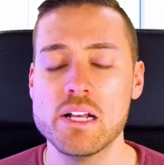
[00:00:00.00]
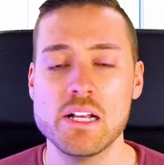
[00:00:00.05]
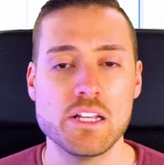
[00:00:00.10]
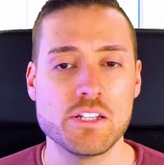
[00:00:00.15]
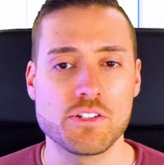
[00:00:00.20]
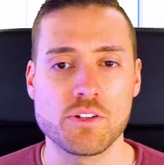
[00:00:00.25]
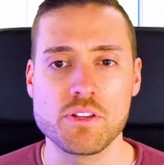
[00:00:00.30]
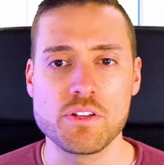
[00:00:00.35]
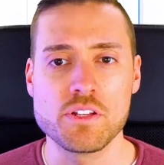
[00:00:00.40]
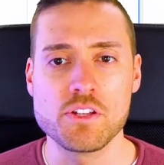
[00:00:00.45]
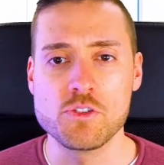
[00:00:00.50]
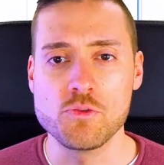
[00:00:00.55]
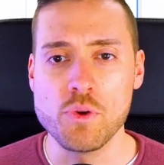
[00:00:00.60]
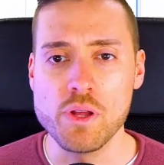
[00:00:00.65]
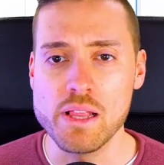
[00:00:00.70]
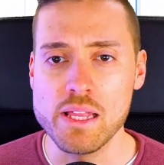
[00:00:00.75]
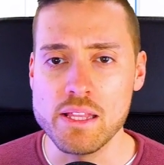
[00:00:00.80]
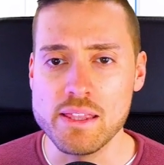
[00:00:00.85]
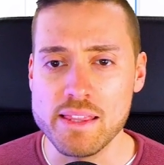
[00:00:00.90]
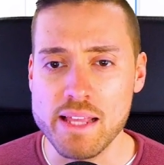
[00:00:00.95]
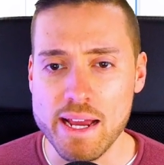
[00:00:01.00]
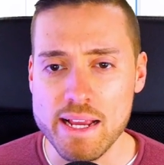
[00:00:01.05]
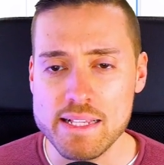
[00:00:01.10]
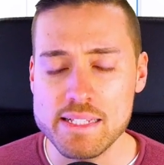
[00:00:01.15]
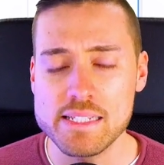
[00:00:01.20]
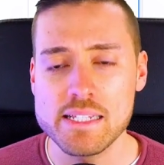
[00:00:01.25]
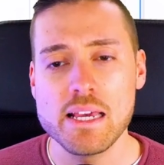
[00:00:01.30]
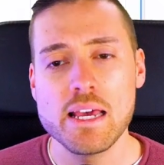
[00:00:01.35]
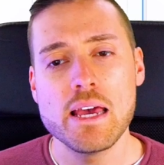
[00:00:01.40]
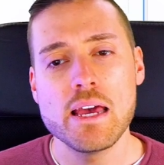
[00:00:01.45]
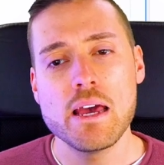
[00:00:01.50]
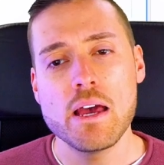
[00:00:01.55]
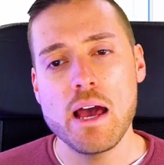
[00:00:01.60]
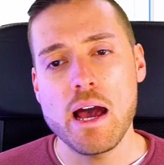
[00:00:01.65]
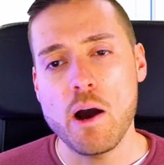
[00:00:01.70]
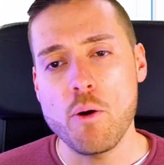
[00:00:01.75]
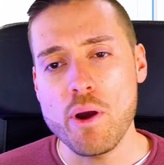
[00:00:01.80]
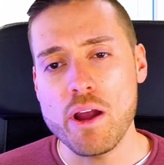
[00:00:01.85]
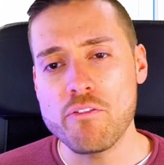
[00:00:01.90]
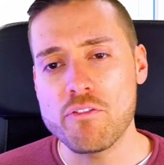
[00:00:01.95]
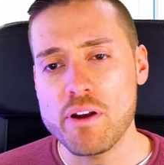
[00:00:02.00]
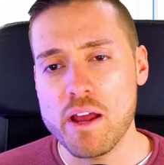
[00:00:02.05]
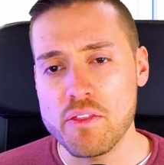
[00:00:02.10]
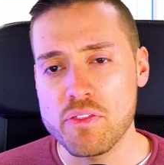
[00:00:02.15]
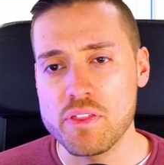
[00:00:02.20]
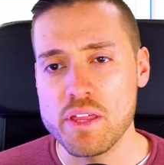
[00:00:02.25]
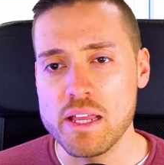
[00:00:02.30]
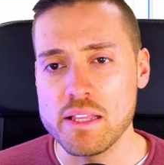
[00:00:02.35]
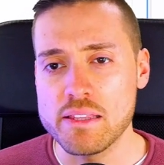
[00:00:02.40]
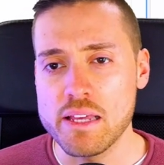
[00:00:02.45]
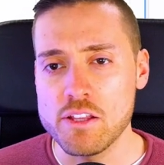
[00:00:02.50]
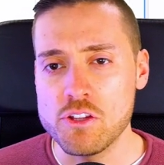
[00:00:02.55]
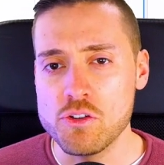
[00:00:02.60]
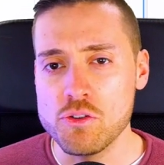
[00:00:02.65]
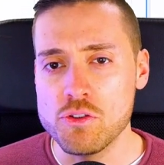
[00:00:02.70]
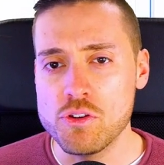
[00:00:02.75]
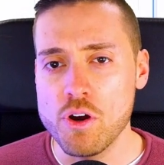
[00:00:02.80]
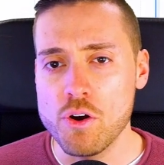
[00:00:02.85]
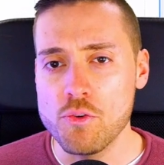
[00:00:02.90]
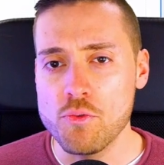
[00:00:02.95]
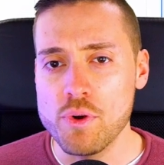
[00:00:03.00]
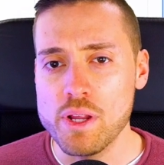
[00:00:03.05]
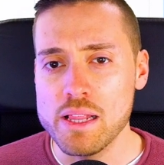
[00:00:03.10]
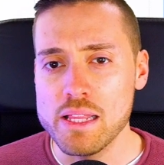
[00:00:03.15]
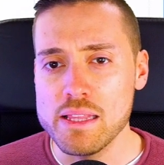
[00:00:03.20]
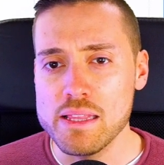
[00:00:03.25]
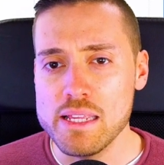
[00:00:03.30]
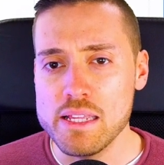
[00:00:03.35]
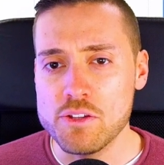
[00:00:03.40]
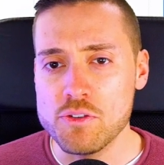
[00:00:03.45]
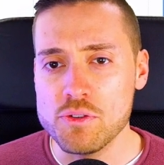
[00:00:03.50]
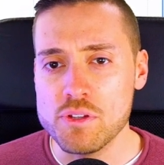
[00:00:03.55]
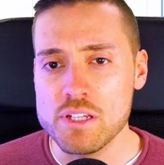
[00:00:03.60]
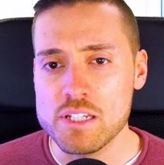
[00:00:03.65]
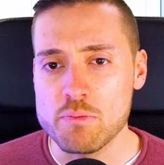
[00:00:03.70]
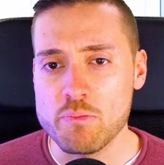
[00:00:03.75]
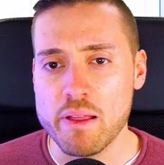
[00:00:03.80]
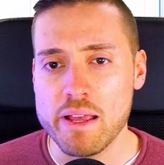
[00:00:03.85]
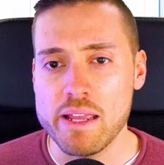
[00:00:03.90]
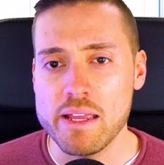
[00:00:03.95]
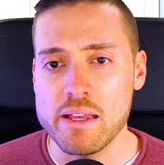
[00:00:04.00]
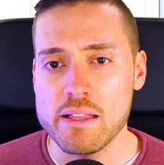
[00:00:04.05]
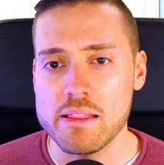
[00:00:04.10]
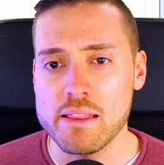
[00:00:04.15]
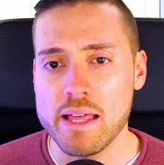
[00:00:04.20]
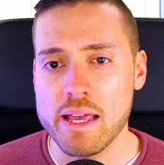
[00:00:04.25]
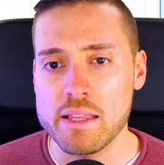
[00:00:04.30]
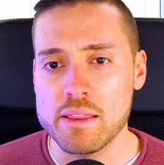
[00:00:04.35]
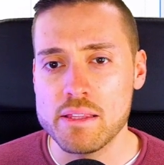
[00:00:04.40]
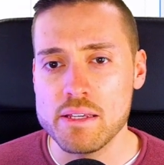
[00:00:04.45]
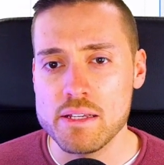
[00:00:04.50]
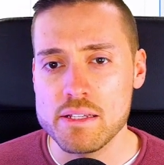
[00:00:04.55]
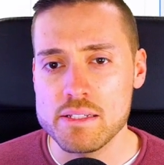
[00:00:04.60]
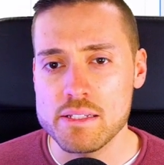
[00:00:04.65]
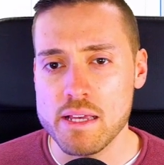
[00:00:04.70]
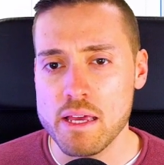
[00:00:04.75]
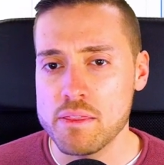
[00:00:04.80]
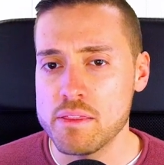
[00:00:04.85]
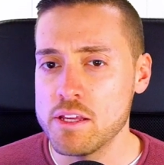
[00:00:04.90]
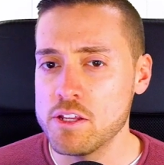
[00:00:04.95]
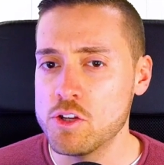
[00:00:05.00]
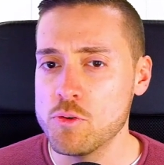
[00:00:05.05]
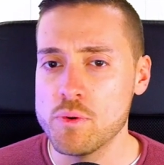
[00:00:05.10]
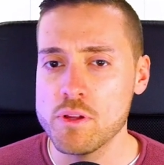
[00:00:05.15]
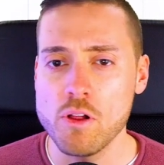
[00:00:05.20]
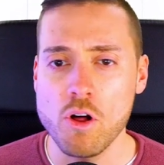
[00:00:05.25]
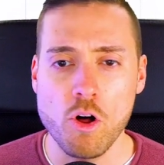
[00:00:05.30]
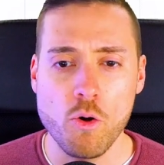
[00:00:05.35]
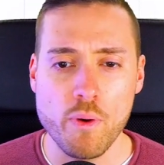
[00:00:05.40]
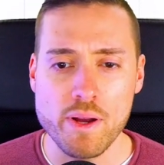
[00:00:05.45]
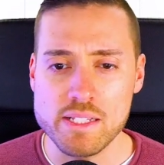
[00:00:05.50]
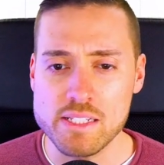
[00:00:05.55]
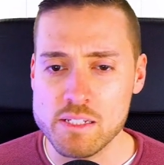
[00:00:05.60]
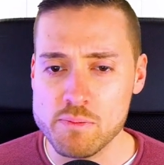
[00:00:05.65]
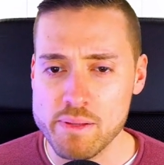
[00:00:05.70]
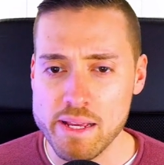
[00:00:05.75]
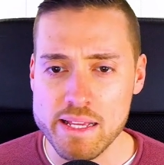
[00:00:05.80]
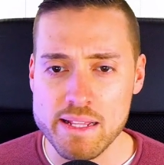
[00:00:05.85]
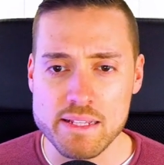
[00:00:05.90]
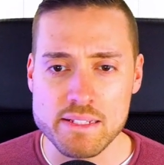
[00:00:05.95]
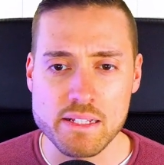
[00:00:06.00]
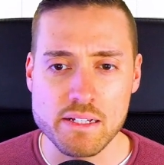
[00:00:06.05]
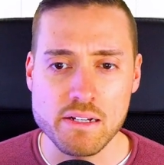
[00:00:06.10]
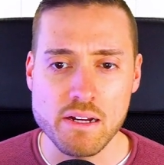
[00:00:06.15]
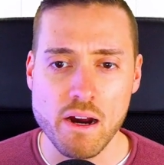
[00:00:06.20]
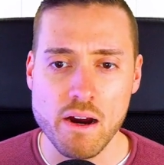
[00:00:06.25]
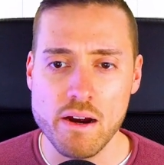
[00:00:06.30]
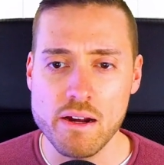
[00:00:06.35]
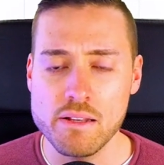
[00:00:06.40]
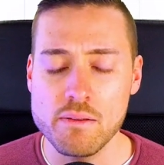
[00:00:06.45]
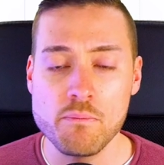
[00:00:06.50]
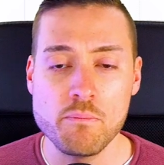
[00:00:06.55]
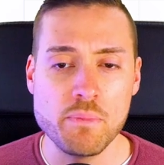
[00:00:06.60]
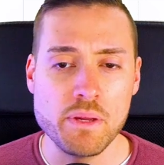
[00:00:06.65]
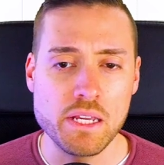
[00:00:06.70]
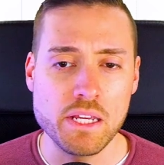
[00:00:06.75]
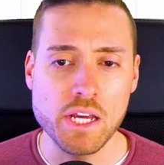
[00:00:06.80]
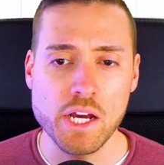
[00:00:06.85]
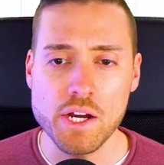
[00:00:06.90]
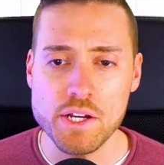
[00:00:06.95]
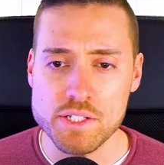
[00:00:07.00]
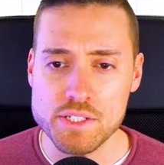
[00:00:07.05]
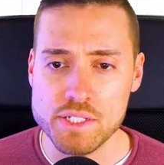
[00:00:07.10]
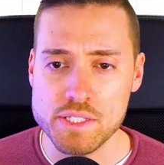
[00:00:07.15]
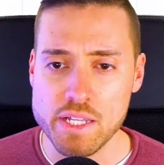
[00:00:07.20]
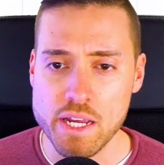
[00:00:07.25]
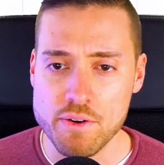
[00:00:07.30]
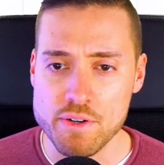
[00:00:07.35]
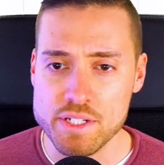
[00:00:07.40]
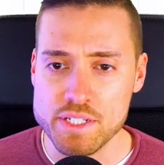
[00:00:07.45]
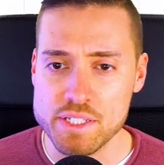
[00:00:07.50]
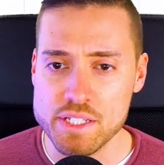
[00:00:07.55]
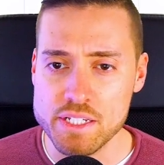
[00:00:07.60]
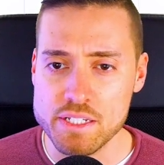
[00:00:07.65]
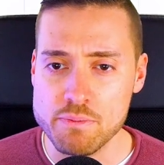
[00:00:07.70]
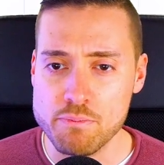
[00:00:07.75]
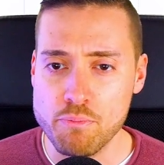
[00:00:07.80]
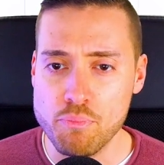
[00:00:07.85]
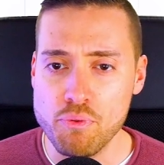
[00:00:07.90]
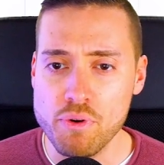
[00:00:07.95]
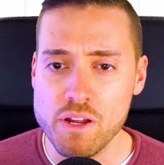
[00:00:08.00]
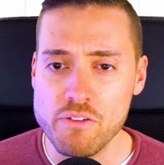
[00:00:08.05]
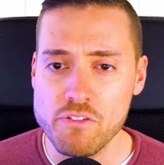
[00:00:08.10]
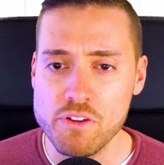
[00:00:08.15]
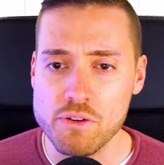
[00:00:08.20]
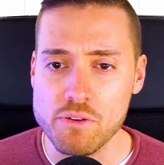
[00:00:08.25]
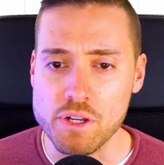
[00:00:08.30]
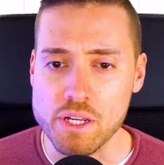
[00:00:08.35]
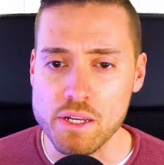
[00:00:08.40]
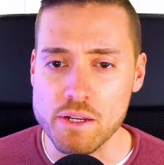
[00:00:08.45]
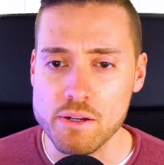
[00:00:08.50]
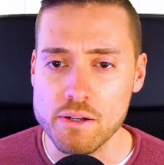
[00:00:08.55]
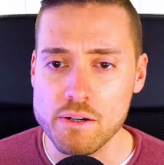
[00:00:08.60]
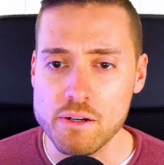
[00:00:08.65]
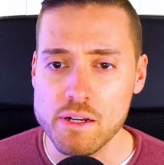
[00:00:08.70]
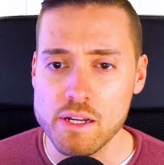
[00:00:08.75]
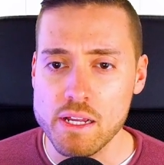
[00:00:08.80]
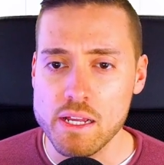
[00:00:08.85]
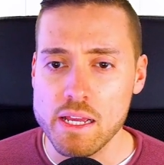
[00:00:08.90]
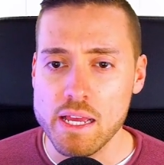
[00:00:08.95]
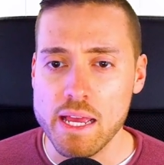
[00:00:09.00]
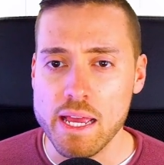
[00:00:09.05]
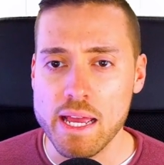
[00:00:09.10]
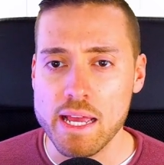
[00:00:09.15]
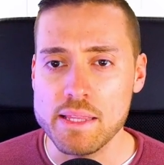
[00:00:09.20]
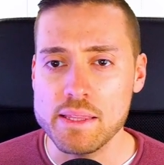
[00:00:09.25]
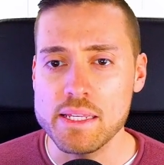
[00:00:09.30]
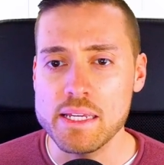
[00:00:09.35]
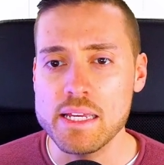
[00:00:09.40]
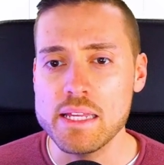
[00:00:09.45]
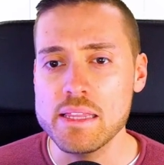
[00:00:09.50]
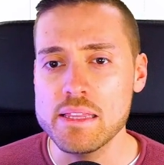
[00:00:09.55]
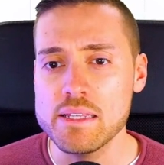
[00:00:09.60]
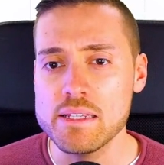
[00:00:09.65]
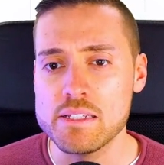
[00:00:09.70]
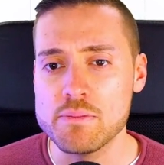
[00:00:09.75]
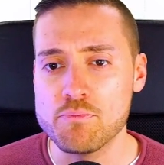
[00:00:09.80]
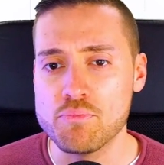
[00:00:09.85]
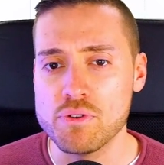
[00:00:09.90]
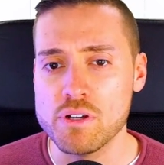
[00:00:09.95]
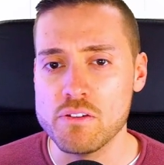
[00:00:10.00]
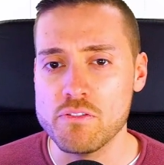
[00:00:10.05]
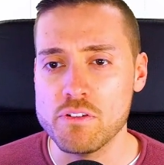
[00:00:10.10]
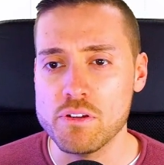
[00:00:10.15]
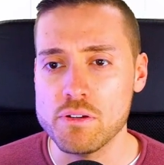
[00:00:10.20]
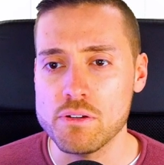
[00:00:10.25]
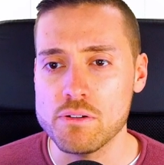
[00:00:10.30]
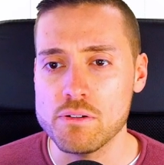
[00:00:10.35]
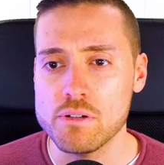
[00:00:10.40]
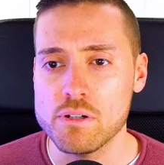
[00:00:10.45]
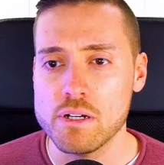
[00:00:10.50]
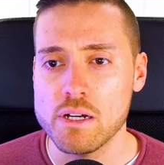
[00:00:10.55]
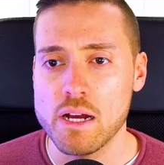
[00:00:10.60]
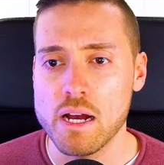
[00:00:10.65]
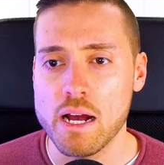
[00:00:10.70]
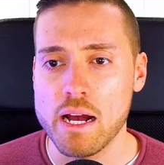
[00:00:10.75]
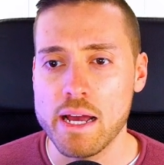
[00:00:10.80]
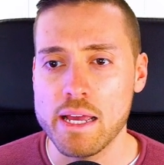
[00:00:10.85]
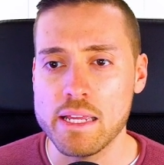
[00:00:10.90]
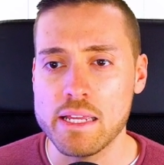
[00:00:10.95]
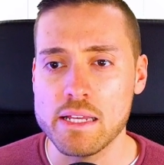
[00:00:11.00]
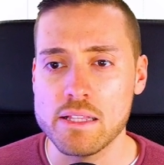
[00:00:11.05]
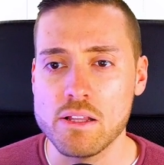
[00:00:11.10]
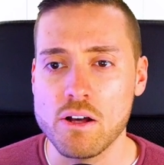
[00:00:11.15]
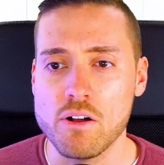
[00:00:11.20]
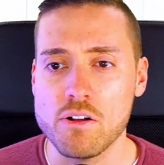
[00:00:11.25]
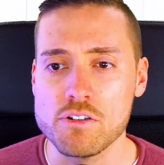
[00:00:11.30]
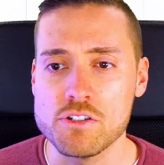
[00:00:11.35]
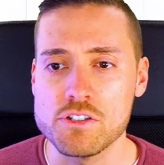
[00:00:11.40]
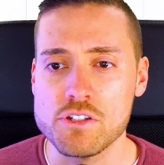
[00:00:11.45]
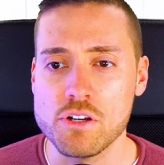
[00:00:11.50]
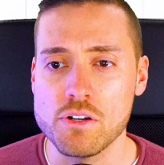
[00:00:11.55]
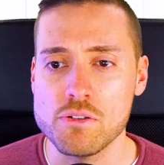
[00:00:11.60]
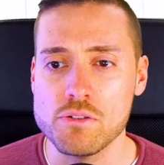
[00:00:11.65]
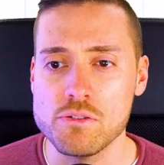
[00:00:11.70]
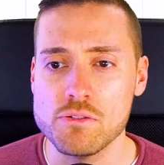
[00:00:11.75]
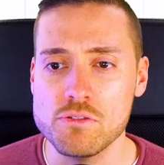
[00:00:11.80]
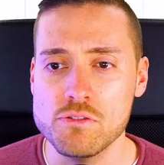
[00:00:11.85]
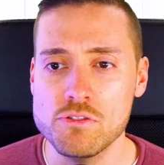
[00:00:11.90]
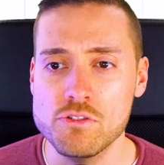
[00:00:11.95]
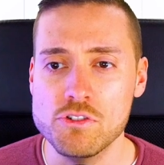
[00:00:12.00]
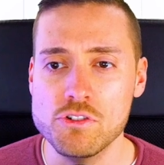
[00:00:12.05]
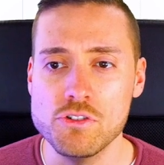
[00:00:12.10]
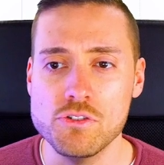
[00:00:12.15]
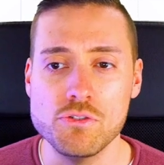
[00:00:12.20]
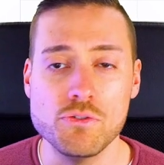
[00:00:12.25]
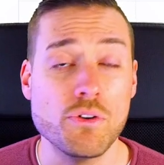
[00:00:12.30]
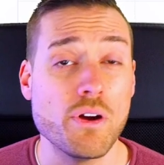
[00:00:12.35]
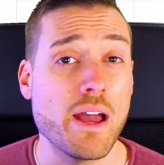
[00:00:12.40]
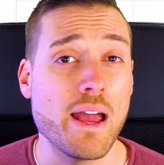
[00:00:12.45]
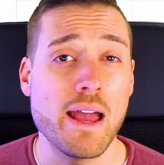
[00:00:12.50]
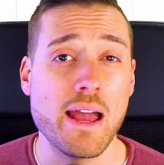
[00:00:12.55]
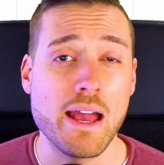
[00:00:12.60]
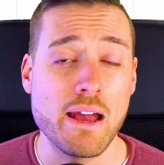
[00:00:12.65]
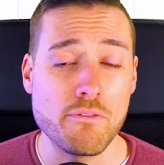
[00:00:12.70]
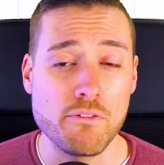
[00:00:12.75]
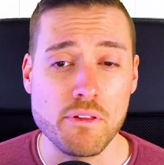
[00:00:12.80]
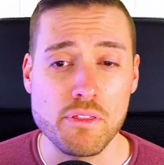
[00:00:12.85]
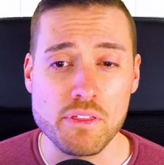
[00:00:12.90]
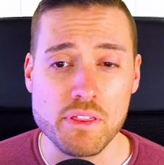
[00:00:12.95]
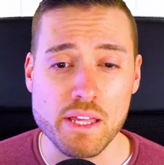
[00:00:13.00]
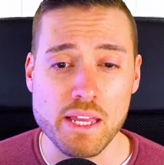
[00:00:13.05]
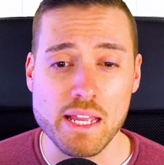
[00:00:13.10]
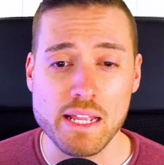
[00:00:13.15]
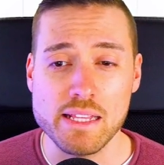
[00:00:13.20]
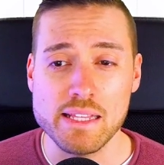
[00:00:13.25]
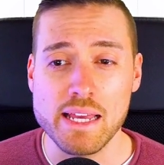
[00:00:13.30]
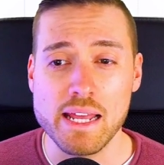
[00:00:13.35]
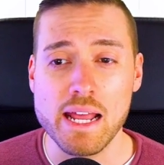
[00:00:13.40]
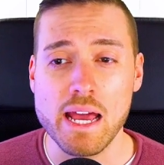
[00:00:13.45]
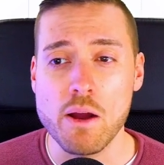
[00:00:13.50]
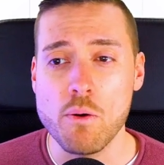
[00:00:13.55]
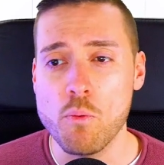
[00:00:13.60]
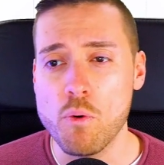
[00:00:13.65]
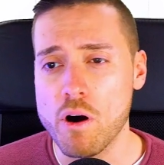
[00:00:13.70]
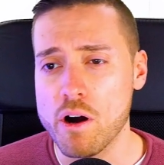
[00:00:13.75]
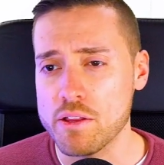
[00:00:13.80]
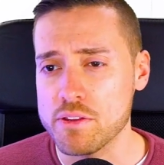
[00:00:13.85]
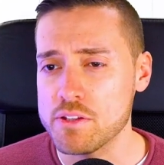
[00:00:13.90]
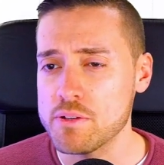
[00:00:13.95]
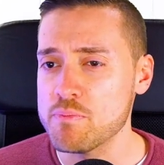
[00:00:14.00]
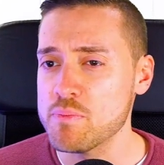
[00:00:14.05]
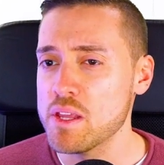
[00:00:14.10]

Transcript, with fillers: So this is really nice. However, I think that you don't really need to display it like this. I think you will always display it as a card because there is this preview here. And in this preview, I can also do everything that I want.